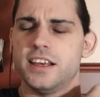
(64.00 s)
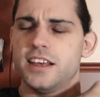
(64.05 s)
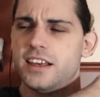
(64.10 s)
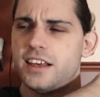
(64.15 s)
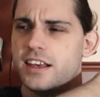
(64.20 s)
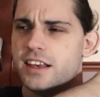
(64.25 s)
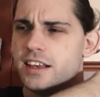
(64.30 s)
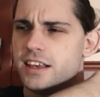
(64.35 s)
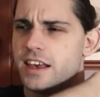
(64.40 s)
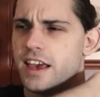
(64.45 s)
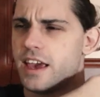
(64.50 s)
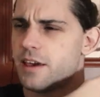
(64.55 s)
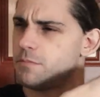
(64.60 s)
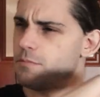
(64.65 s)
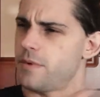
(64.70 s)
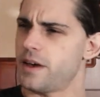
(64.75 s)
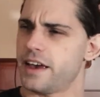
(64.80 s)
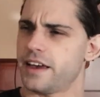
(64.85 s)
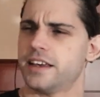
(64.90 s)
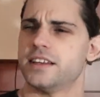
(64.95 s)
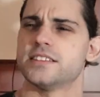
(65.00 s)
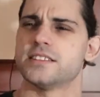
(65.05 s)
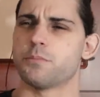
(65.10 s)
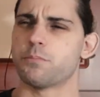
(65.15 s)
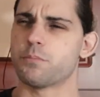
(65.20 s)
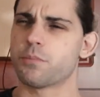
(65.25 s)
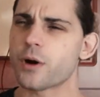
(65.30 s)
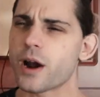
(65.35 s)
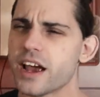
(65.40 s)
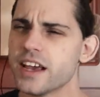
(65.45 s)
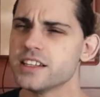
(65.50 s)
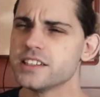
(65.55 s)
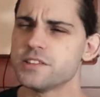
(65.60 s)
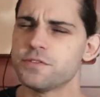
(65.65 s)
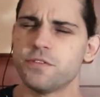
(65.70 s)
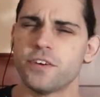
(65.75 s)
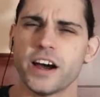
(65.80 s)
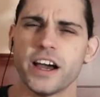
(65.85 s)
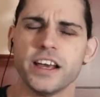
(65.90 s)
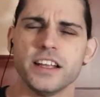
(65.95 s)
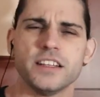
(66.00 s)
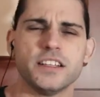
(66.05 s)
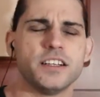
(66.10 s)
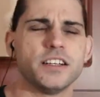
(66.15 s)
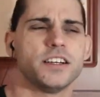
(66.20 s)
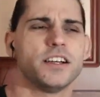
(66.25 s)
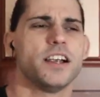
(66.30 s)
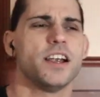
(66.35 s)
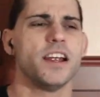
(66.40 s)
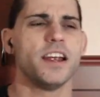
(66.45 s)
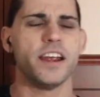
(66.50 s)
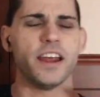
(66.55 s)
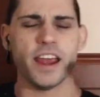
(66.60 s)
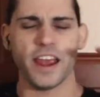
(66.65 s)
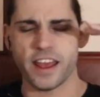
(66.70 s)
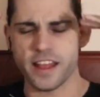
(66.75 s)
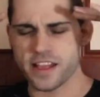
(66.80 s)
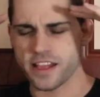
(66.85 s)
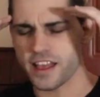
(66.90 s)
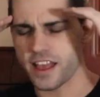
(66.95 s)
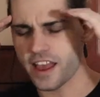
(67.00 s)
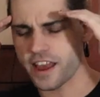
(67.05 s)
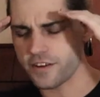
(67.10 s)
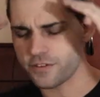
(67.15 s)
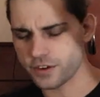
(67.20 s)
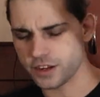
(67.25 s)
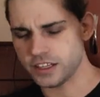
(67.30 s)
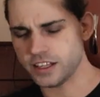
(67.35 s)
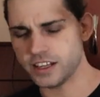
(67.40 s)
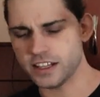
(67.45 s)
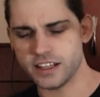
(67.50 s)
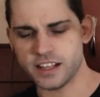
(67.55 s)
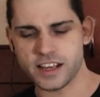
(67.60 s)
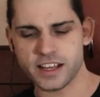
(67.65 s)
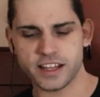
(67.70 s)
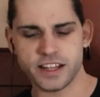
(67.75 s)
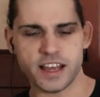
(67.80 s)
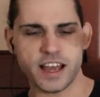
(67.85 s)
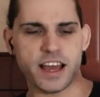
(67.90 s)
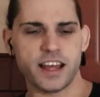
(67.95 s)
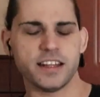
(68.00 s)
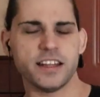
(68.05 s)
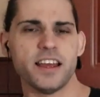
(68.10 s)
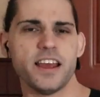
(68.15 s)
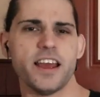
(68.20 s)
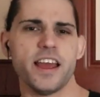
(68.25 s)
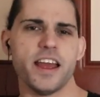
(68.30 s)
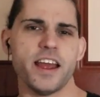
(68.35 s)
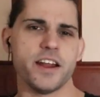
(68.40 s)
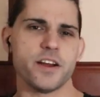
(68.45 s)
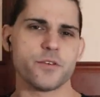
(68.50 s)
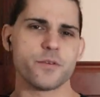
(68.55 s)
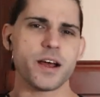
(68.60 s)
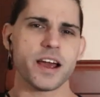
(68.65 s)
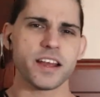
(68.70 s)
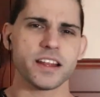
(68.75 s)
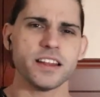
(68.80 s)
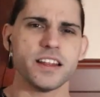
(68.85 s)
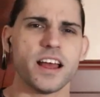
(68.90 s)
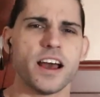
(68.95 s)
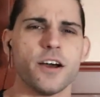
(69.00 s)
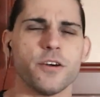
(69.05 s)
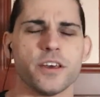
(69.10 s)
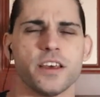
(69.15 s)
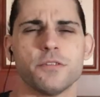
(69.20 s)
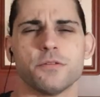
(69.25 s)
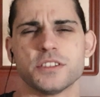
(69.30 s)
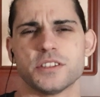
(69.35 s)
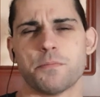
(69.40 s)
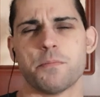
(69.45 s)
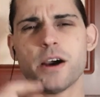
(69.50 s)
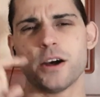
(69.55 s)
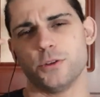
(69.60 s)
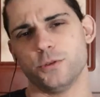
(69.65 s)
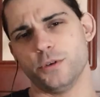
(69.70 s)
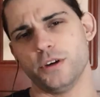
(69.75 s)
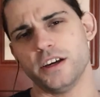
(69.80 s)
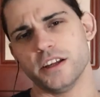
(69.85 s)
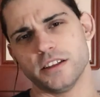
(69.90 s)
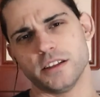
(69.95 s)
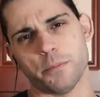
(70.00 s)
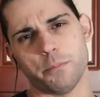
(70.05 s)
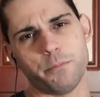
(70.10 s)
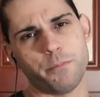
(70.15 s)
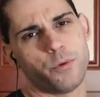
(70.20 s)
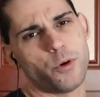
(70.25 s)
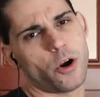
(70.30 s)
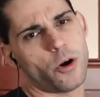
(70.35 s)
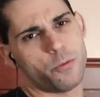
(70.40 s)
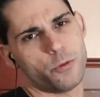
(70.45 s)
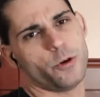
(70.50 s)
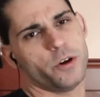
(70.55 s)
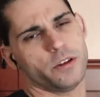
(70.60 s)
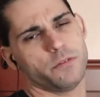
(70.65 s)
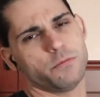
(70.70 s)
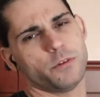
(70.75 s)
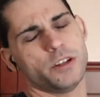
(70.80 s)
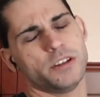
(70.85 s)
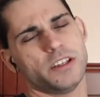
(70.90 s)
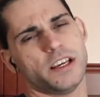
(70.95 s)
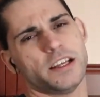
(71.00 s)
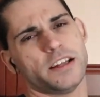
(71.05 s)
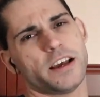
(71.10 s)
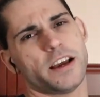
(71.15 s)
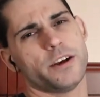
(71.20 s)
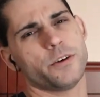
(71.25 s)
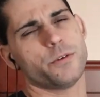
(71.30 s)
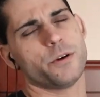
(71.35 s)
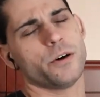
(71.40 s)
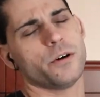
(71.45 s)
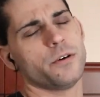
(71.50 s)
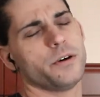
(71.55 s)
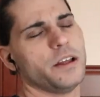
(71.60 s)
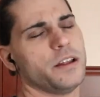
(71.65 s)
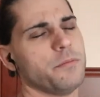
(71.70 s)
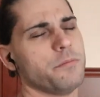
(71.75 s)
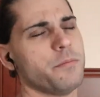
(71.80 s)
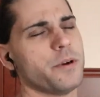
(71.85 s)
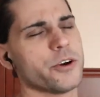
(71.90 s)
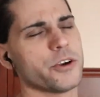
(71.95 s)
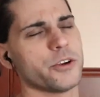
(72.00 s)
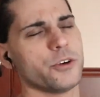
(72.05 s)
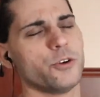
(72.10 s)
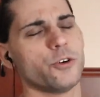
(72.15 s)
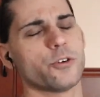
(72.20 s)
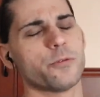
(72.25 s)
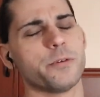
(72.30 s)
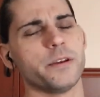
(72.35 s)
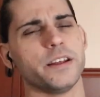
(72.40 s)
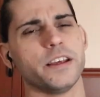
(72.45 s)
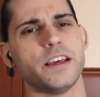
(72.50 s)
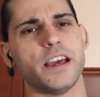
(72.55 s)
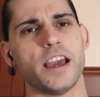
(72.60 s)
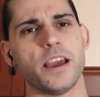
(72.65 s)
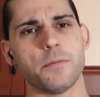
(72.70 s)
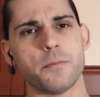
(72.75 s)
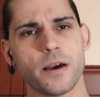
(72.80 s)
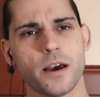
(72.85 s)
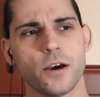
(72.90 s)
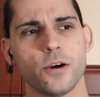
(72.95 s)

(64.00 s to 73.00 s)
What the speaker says: he came back as a prize fighter and everything like that. And right now he was about to cut a promo in Monday Night Raw and Baron Corbin came